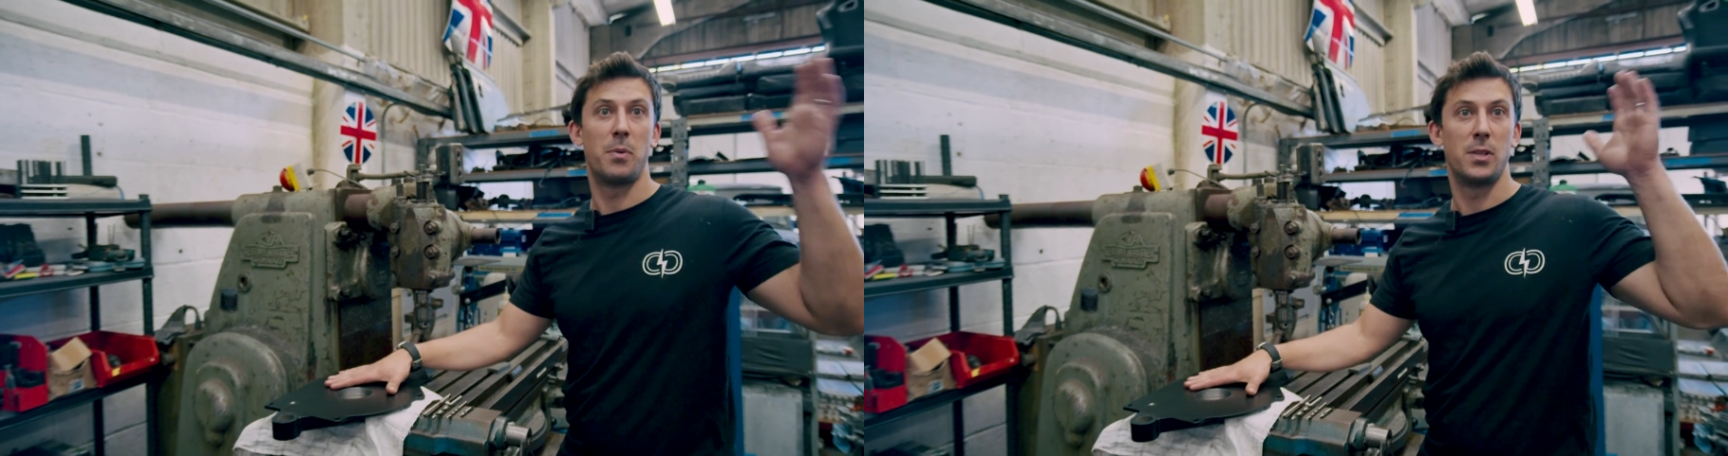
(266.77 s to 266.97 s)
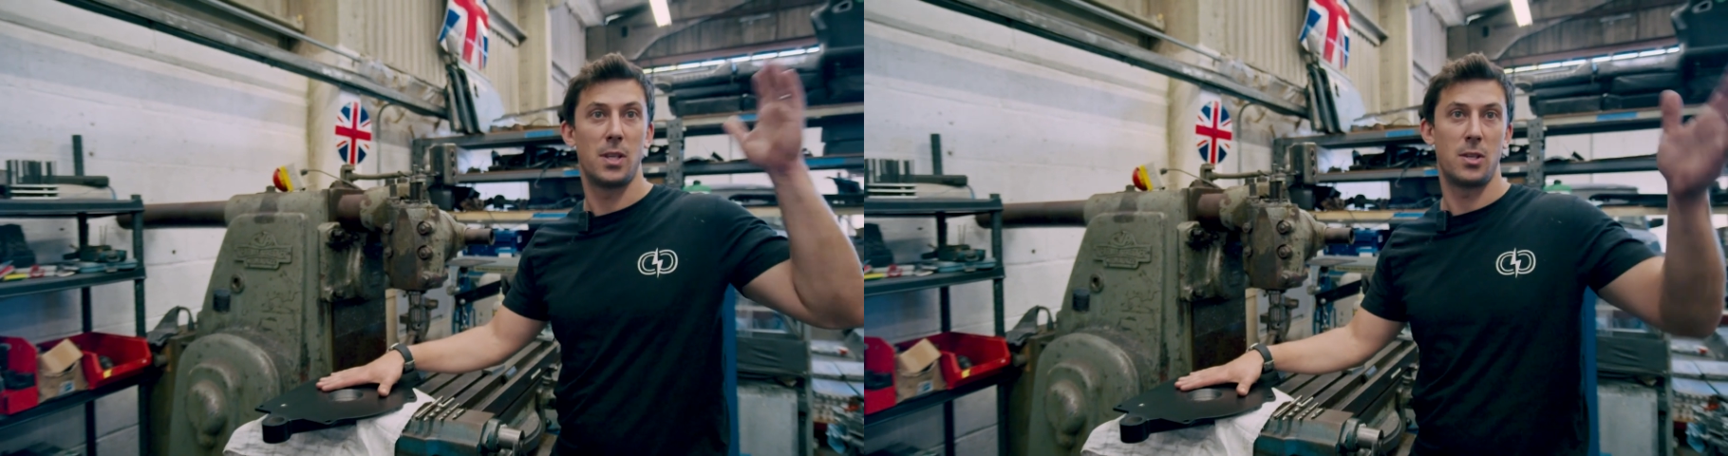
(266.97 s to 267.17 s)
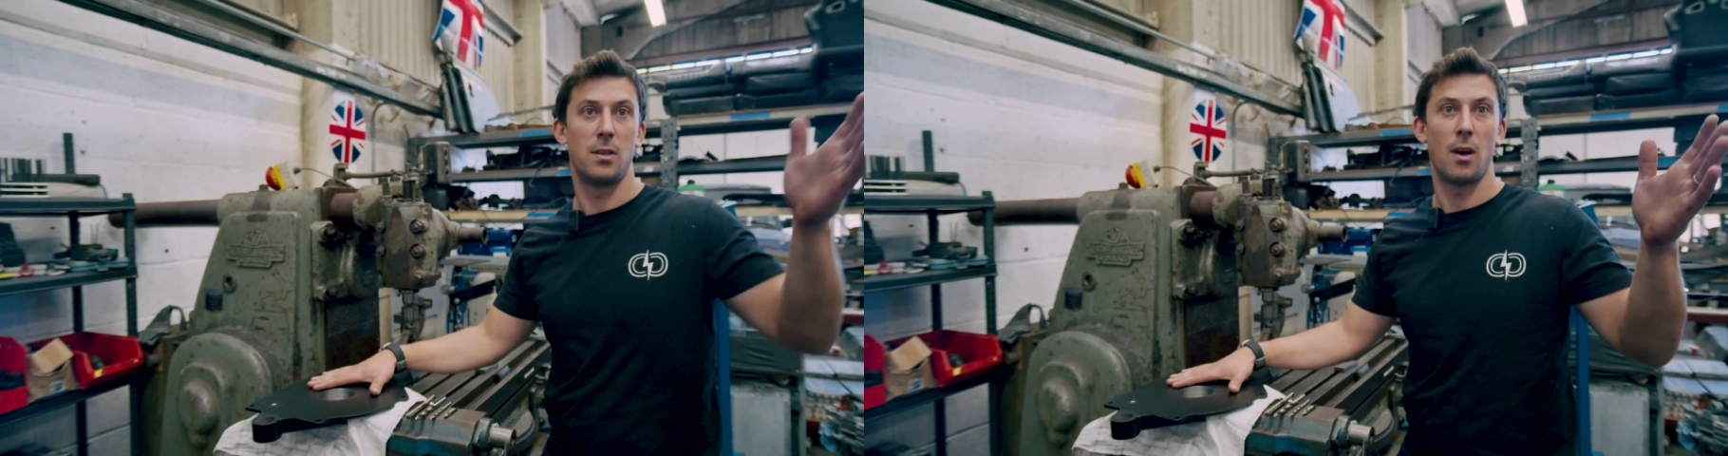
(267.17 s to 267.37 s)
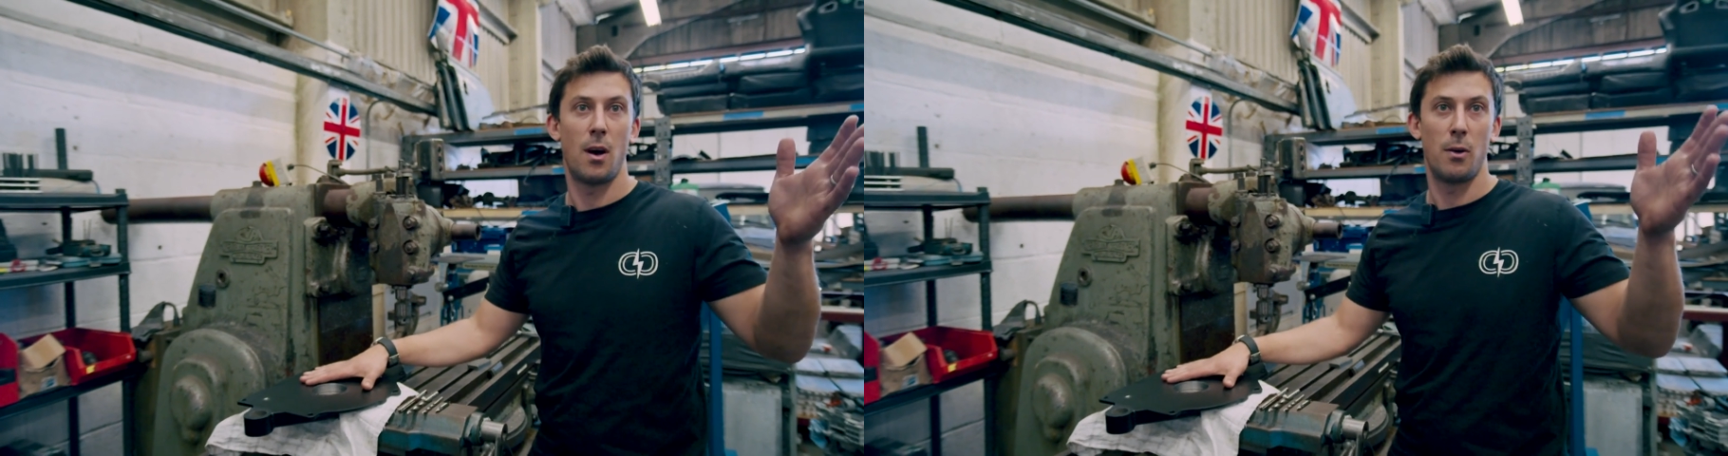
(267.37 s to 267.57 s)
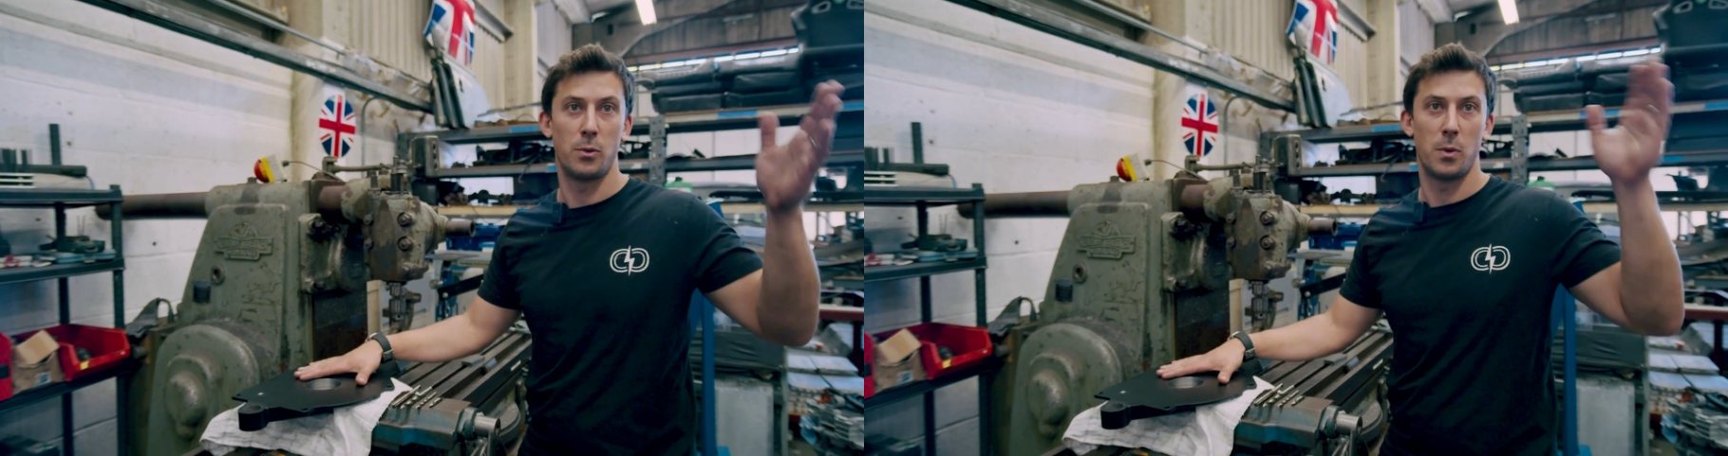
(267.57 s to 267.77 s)
positioning the
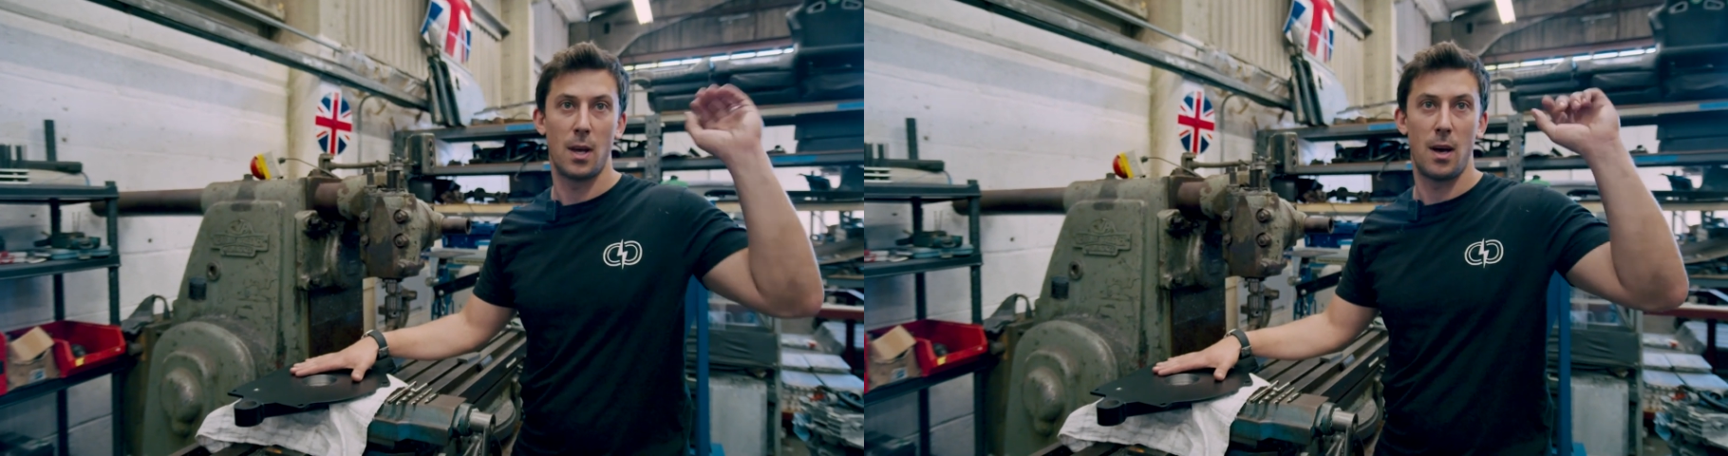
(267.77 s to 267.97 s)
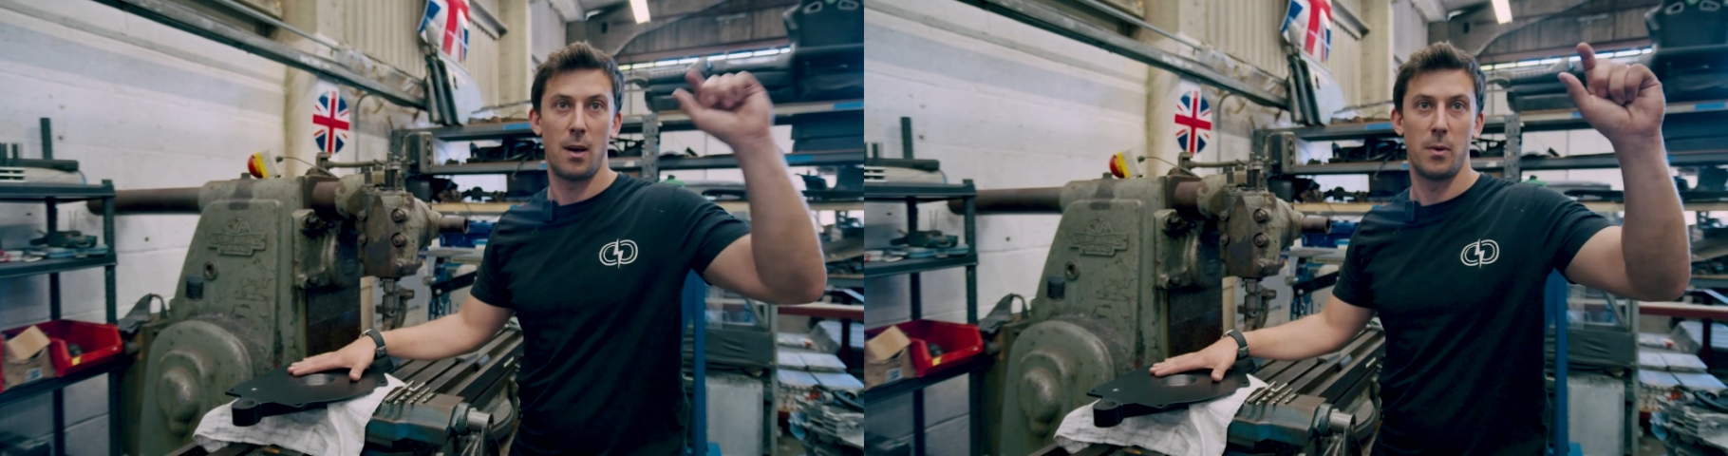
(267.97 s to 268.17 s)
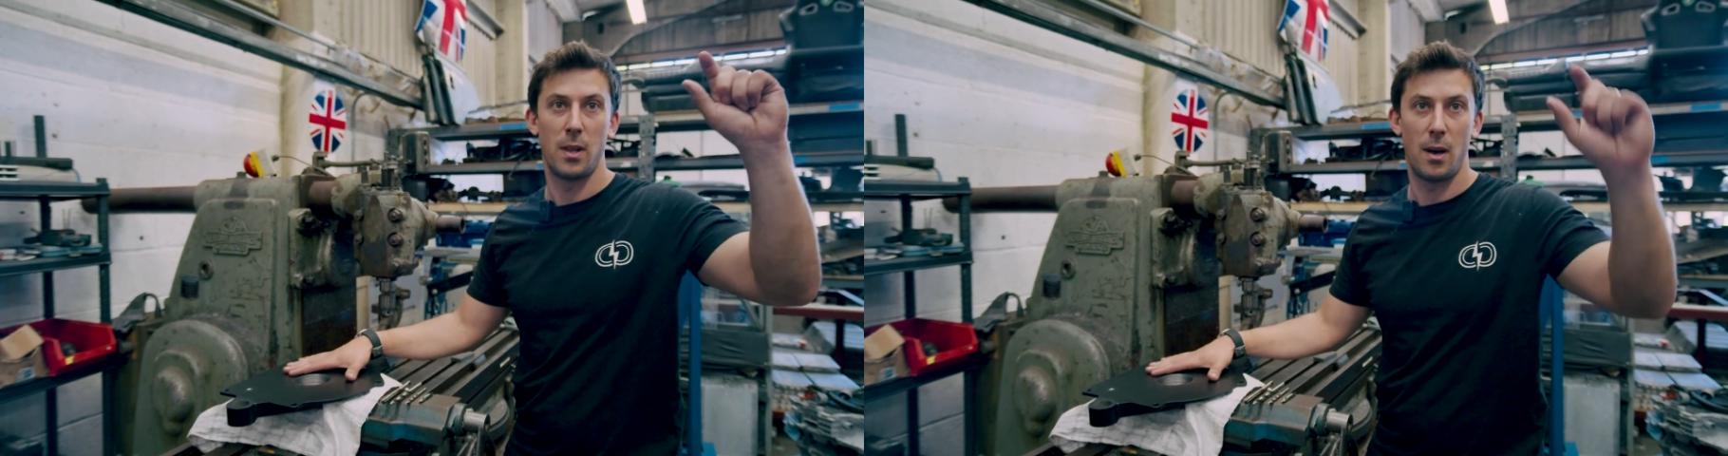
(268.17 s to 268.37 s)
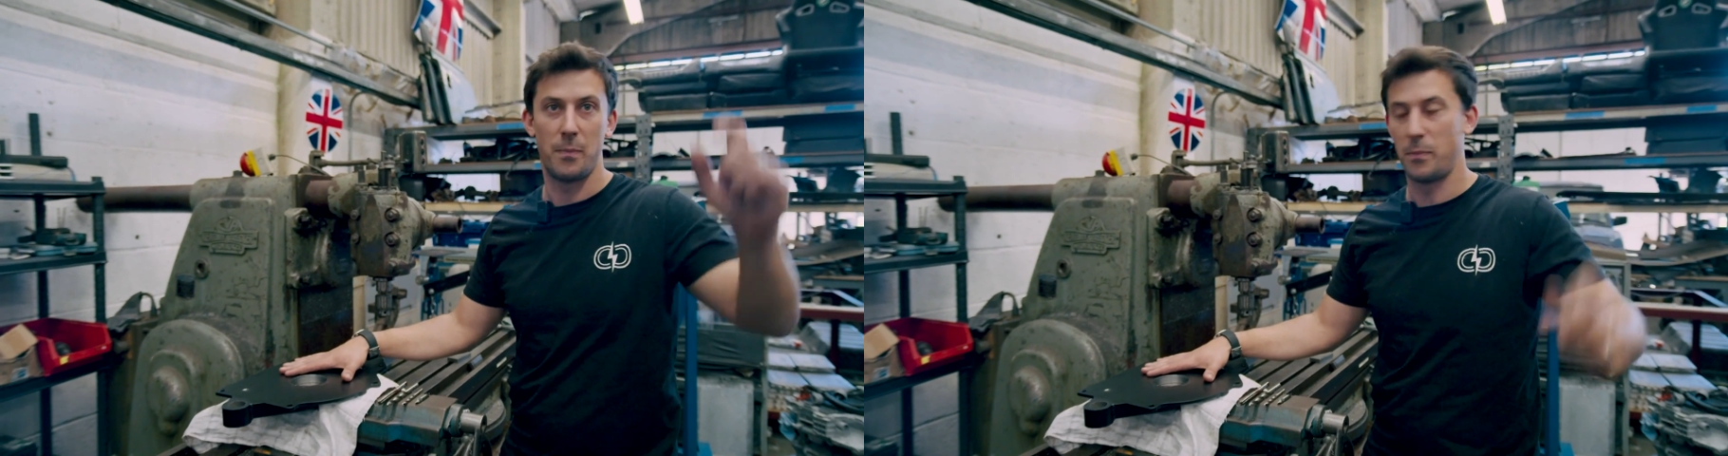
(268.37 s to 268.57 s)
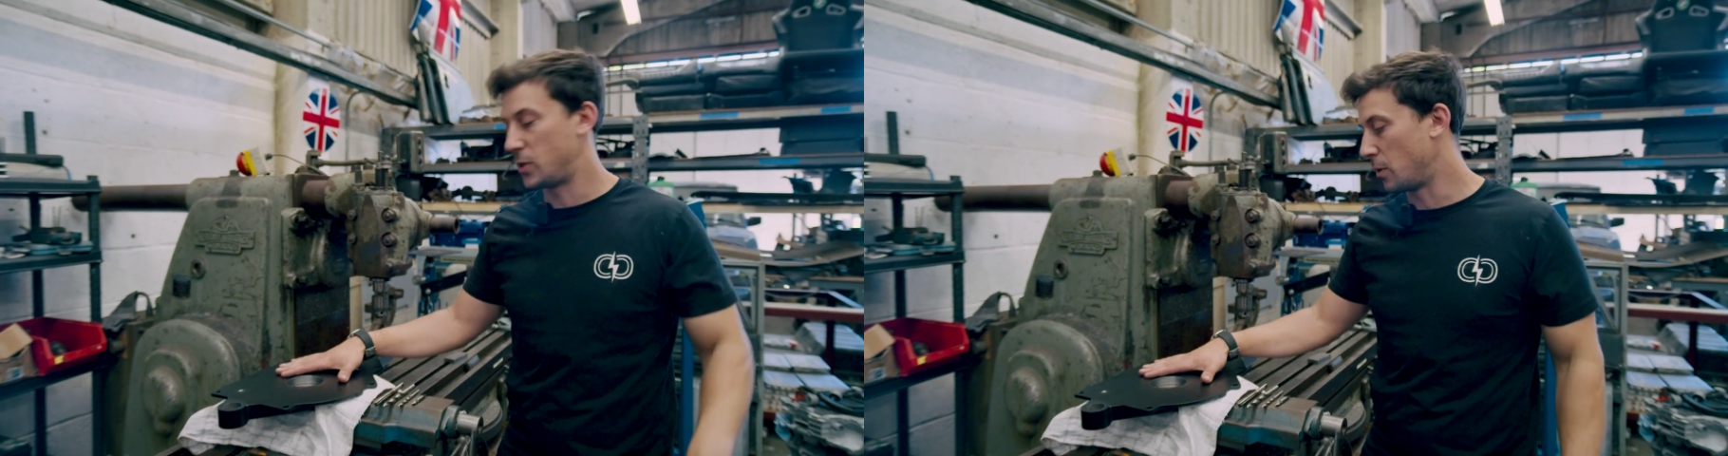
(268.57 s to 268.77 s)
holes with our
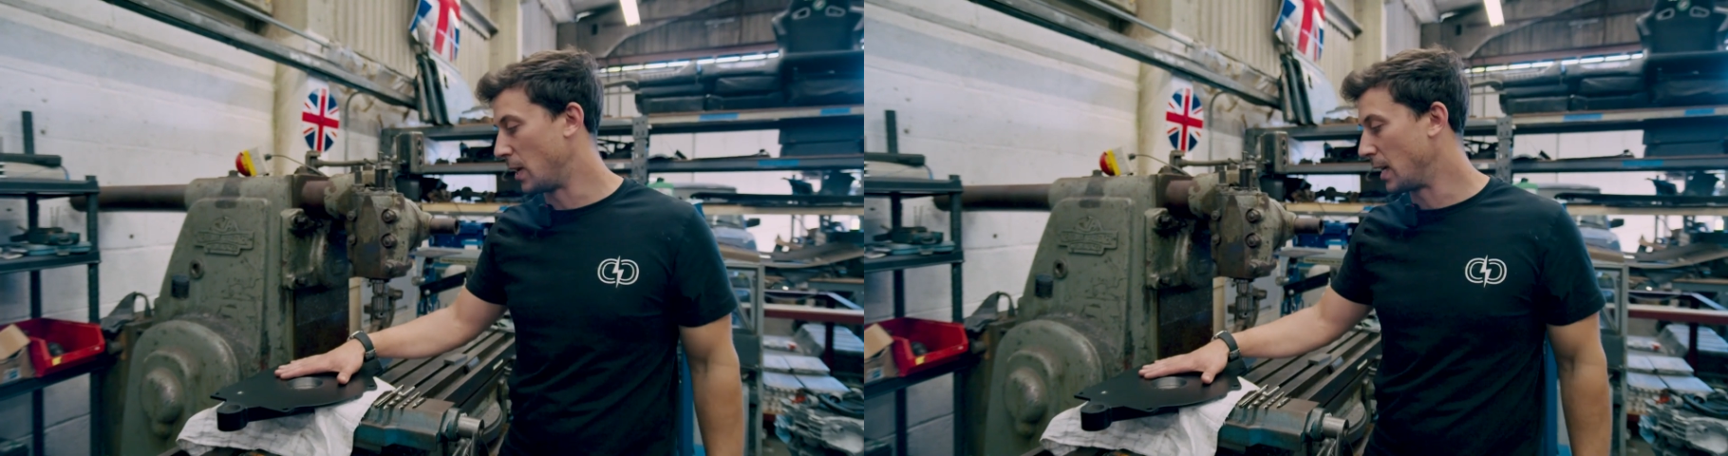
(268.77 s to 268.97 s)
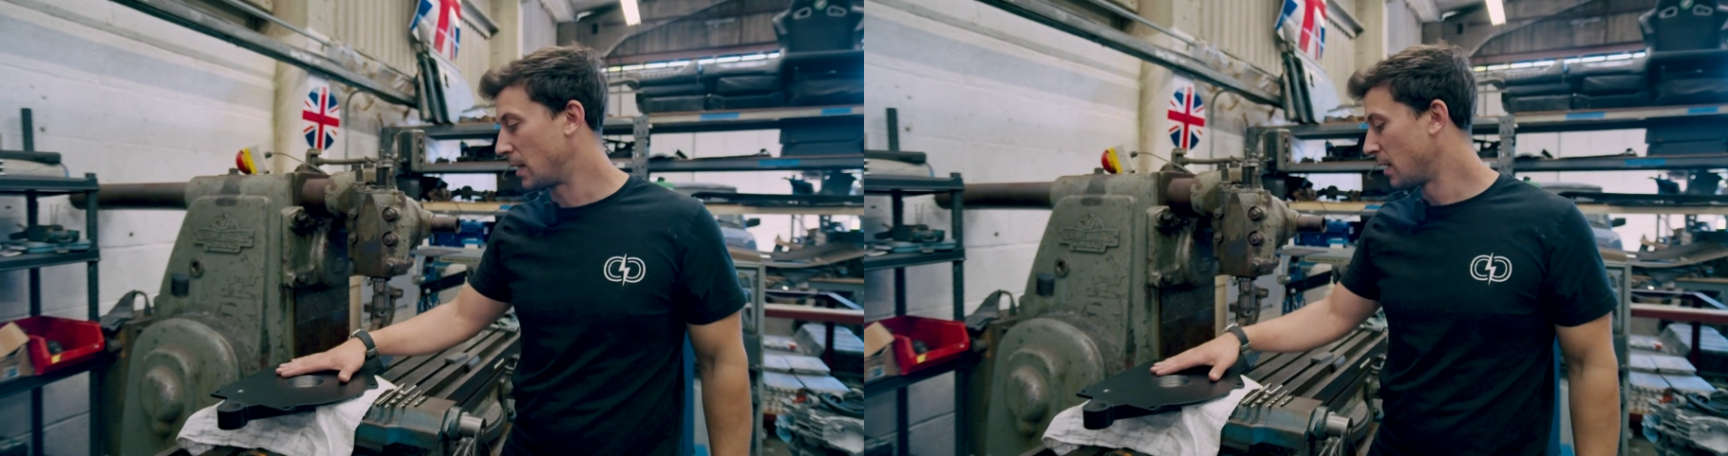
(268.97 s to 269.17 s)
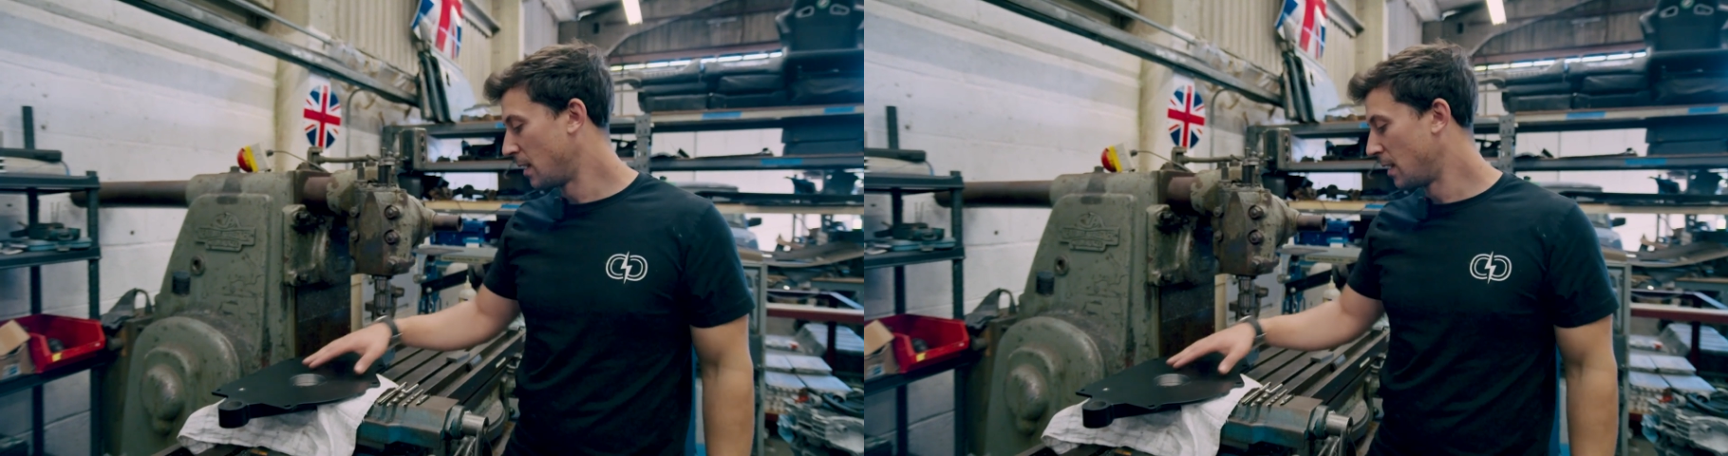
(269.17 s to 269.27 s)
tooling.